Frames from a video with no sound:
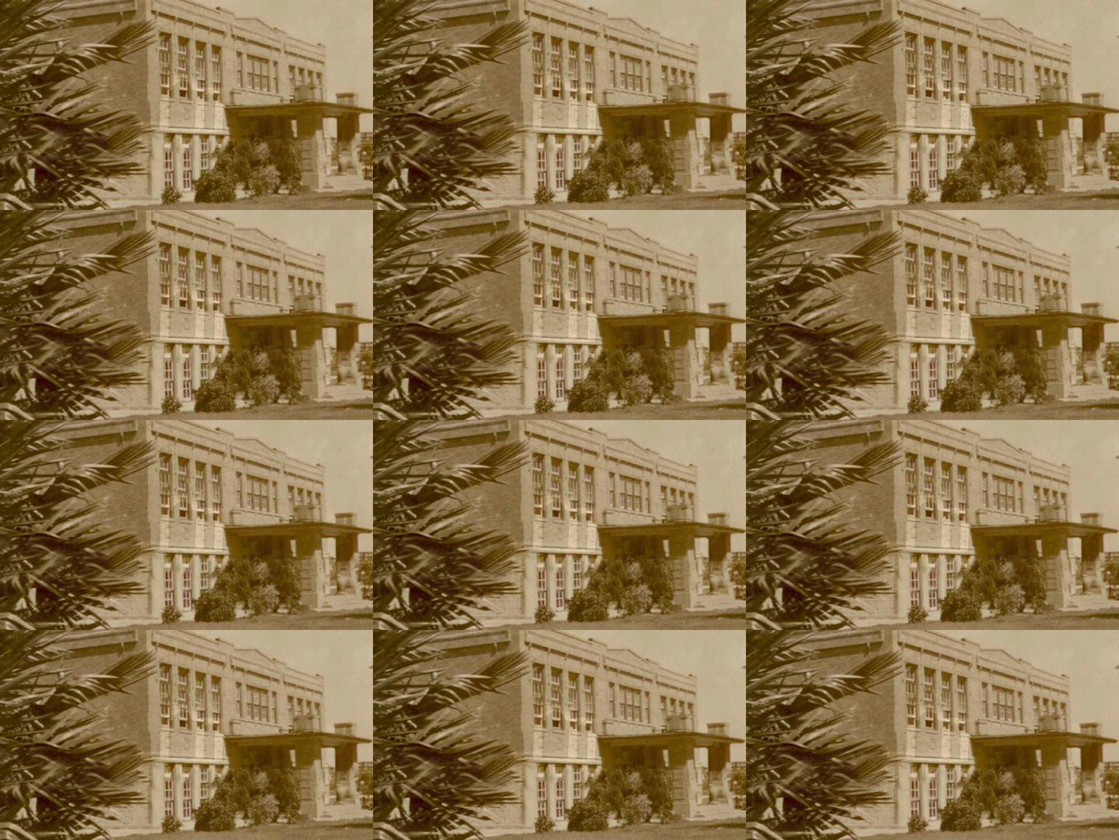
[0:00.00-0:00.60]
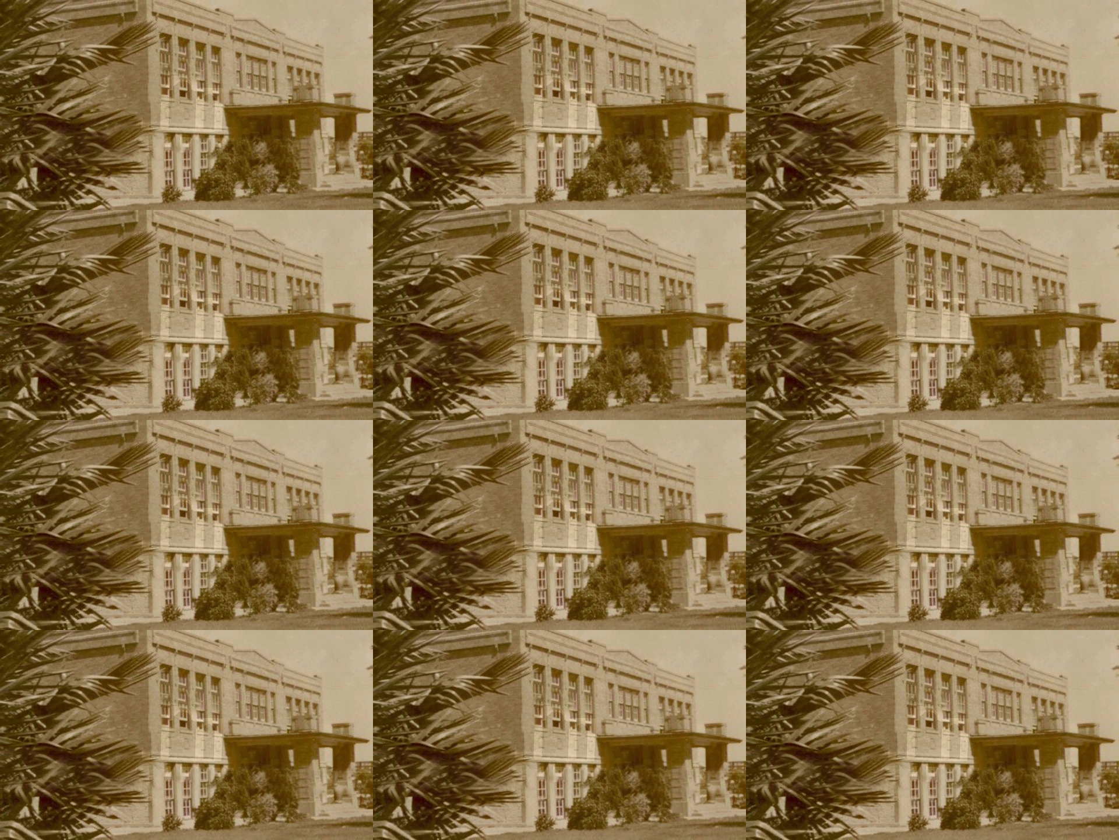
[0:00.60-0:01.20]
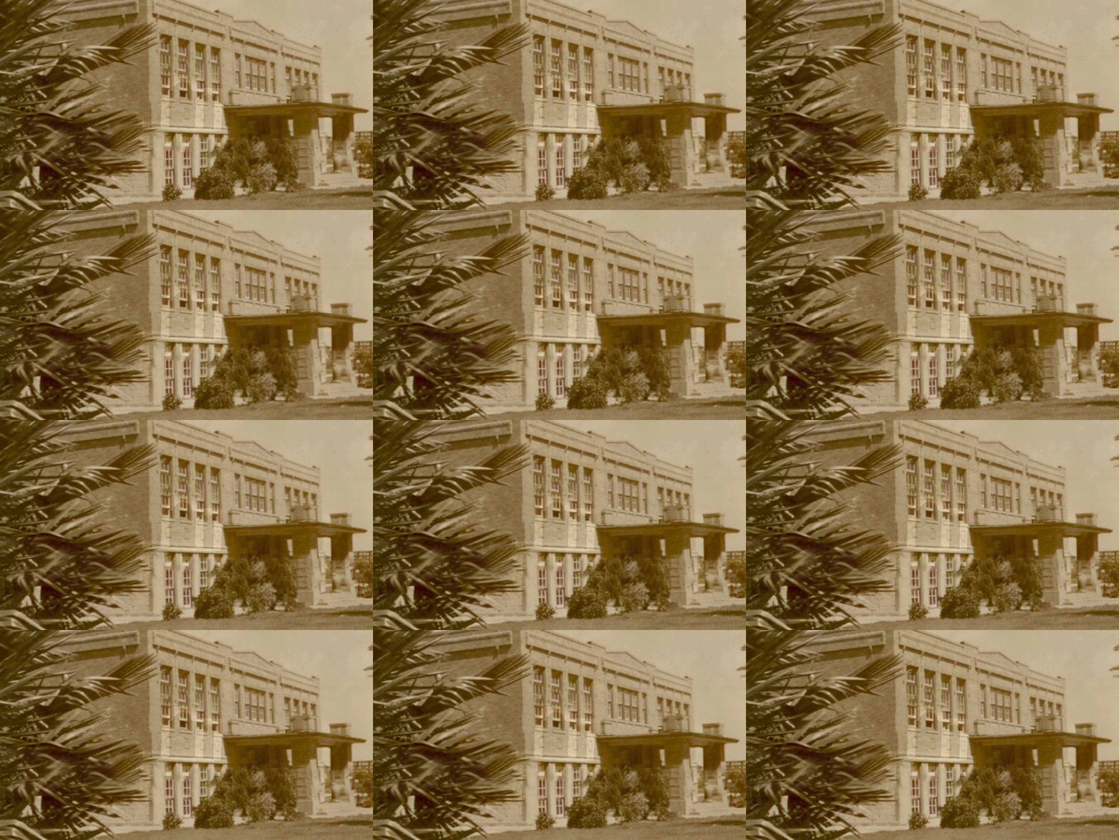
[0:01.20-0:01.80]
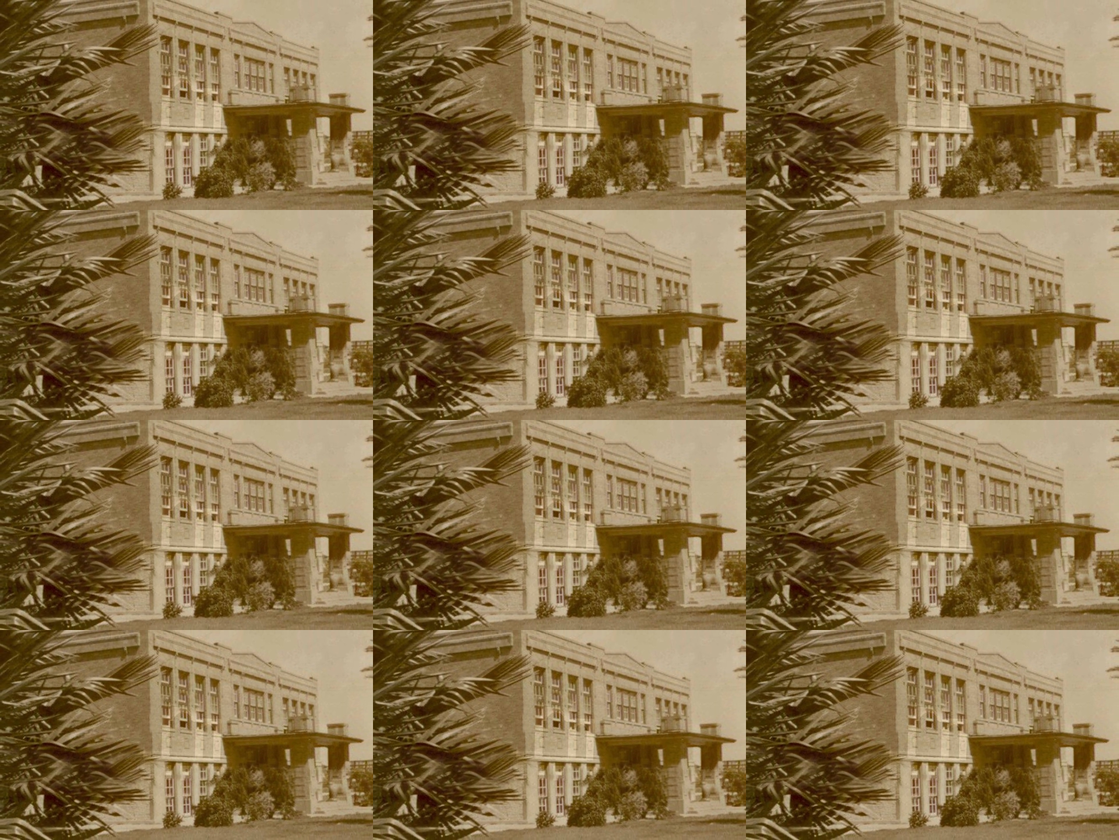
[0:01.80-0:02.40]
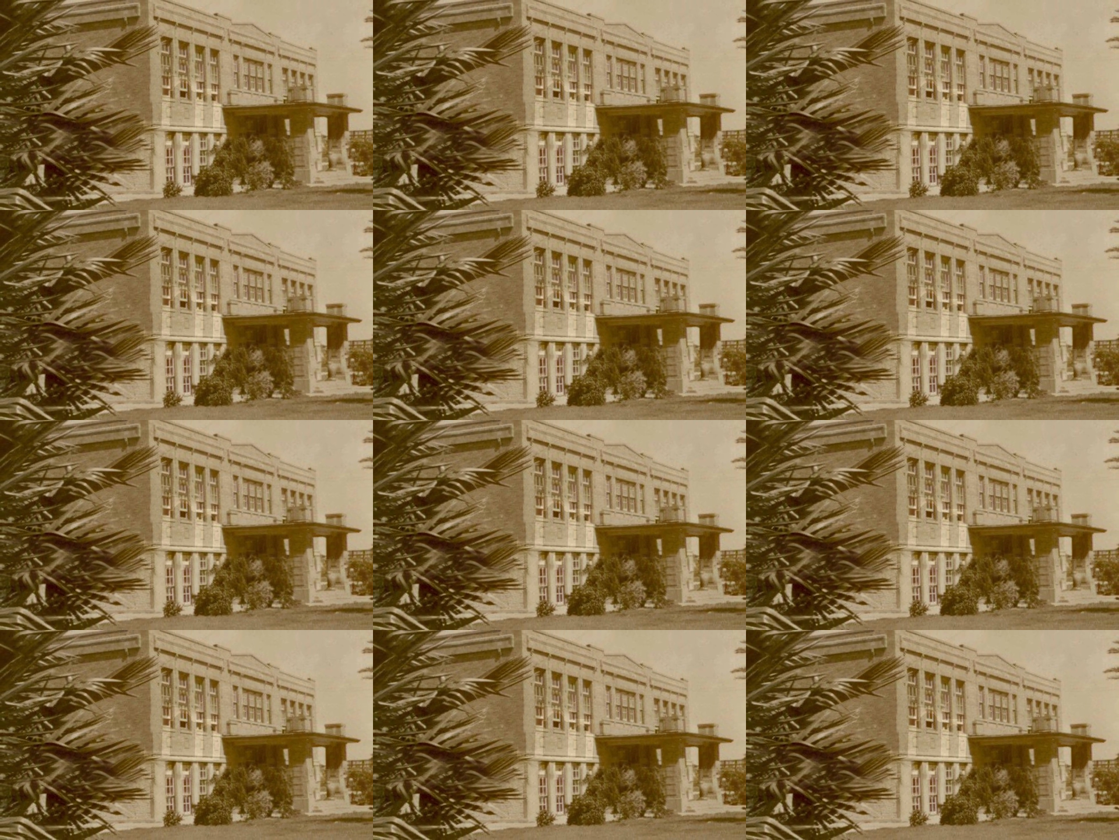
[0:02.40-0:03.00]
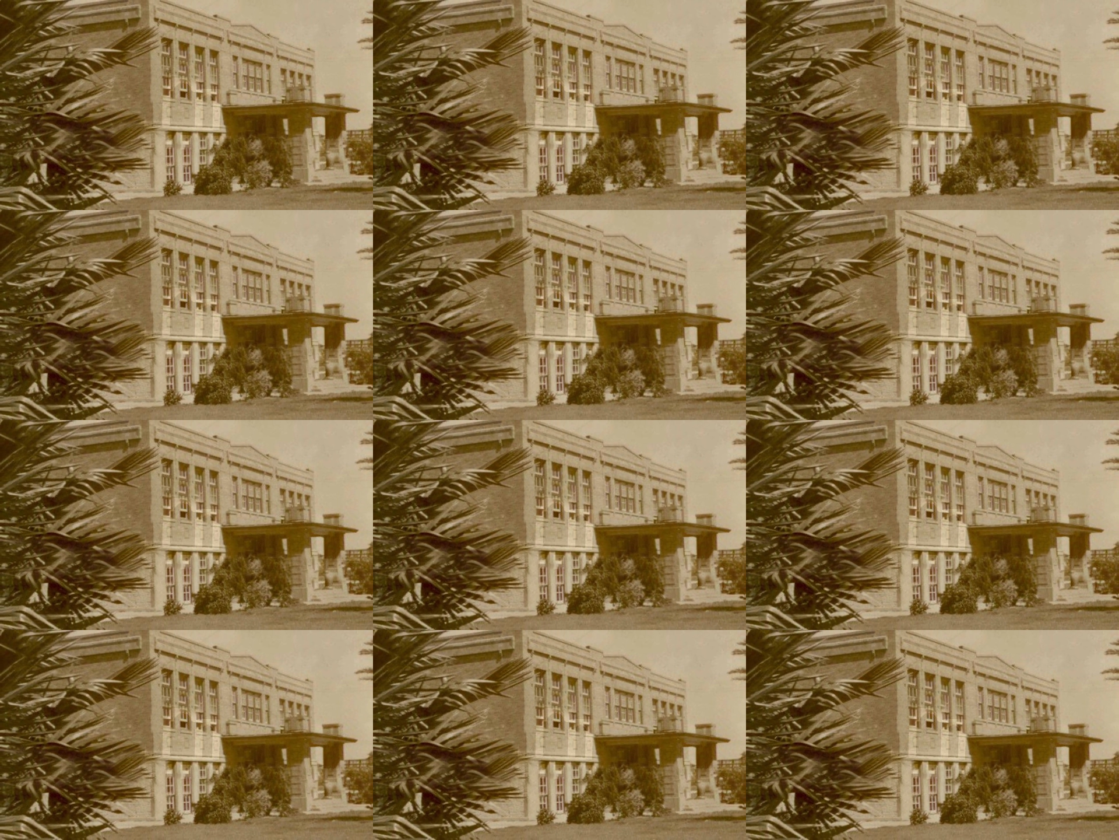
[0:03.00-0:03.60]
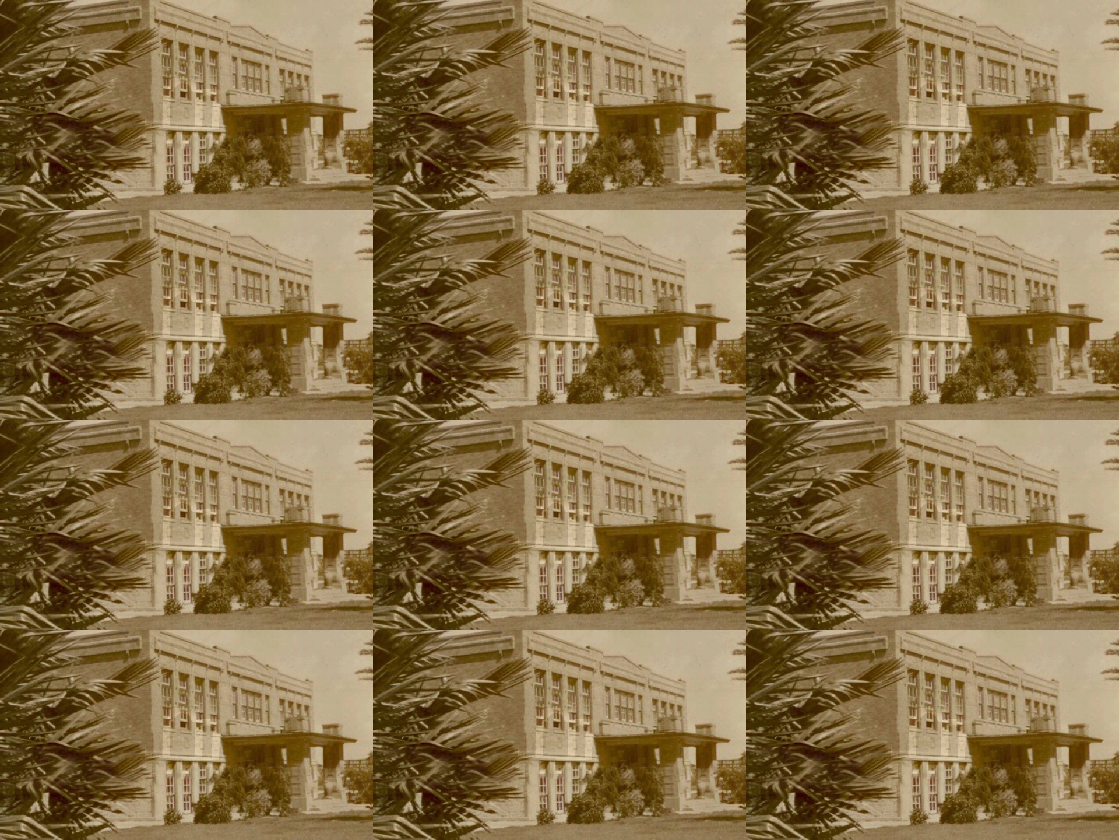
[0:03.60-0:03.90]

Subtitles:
[unreadable: no face in view]